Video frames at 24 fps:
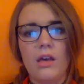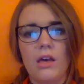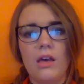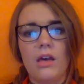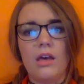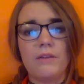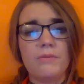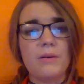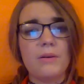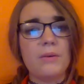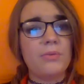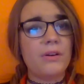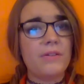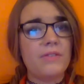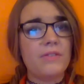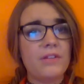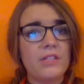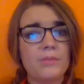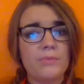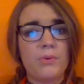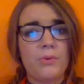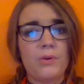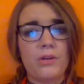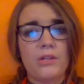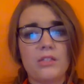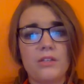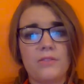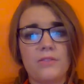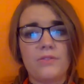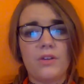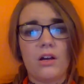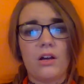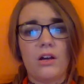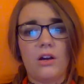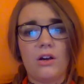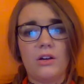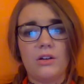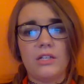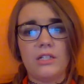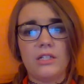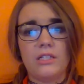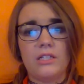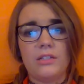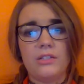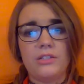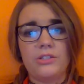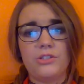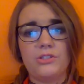If my previous points have not already
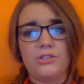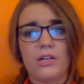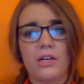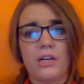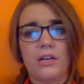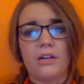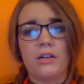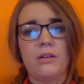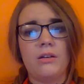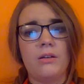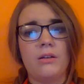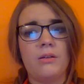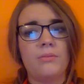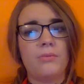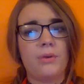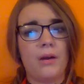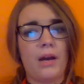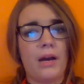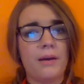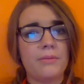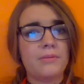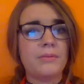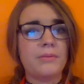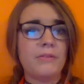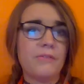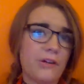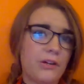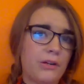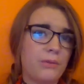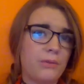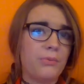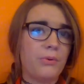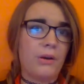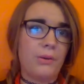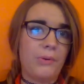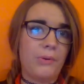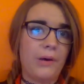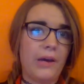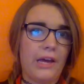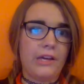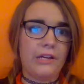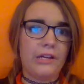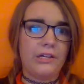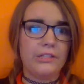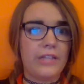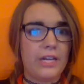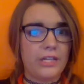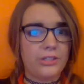done the trick, perhaps my final point will get
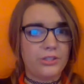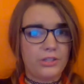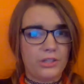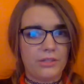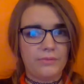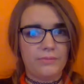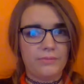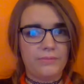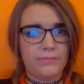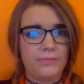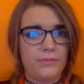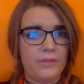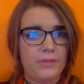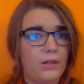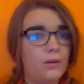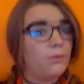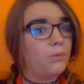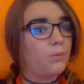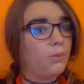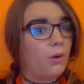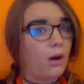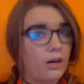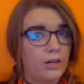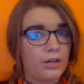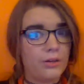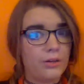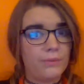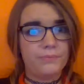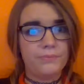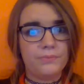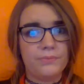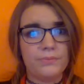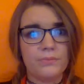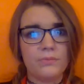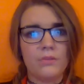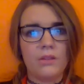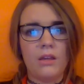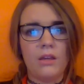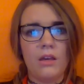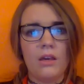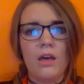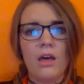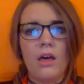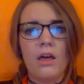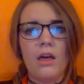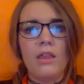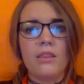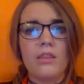your attention. Water.
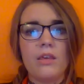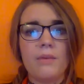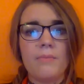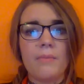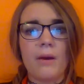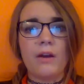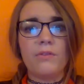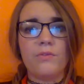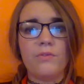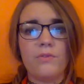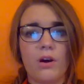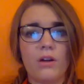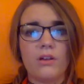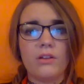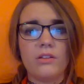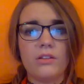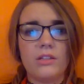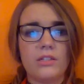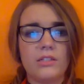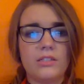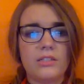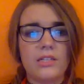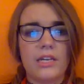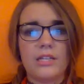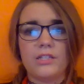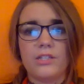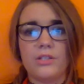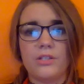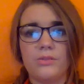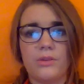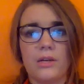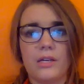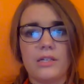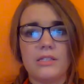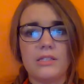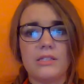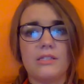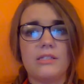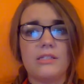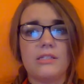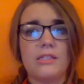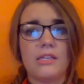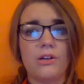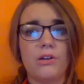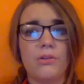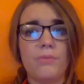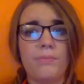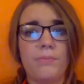The amount of water that it takes to raise a
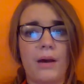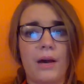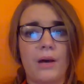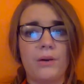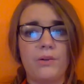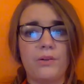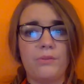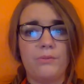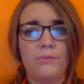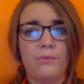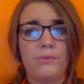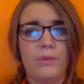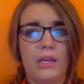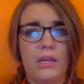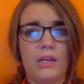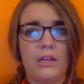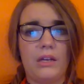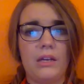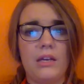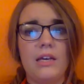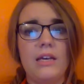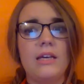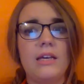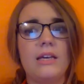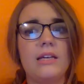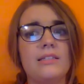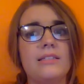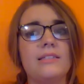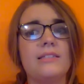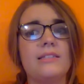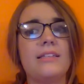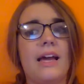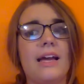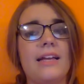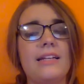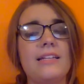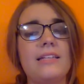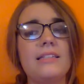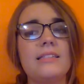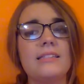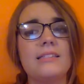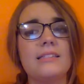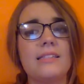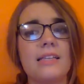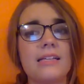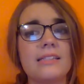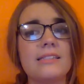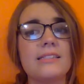single pound of meat is
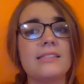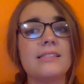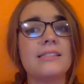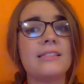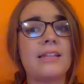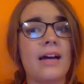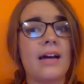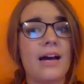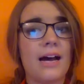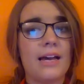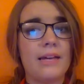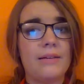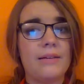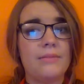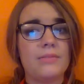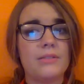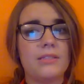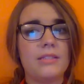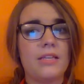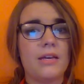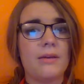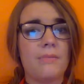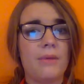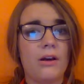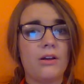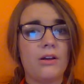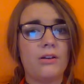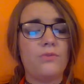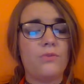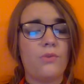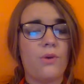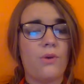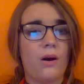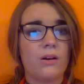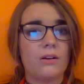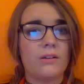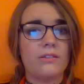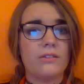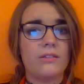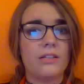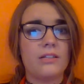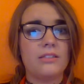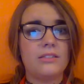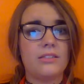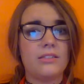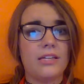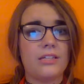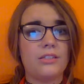96 times the amount of water that
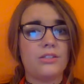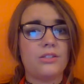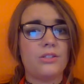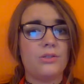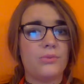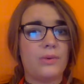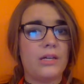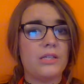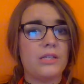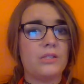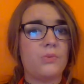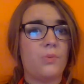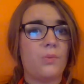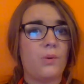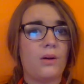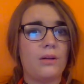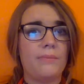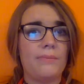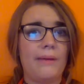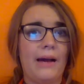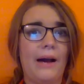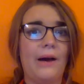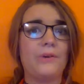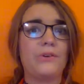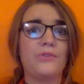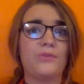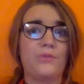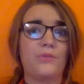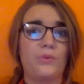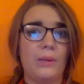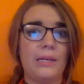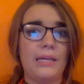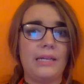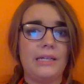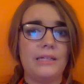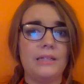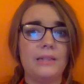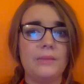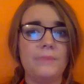it takes to raise 1 pound of wheat.